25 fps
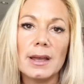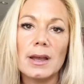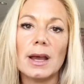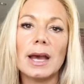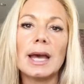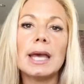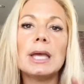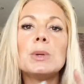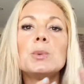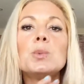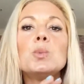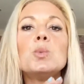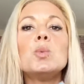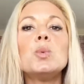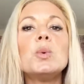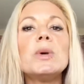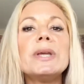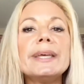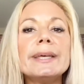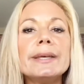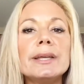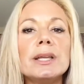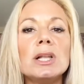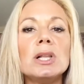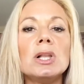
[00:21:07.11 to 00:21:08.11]
I
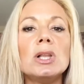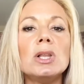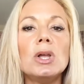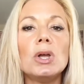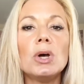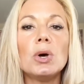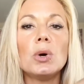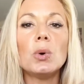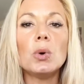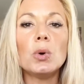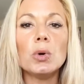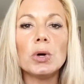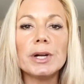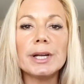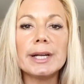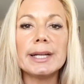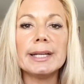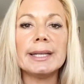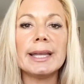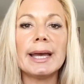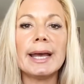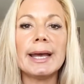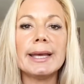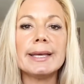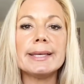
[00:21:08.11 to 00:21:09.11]
will
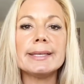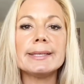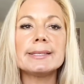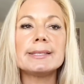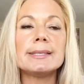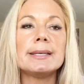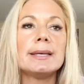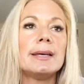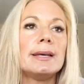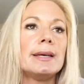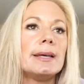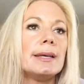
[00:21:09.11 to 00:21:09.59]
organize,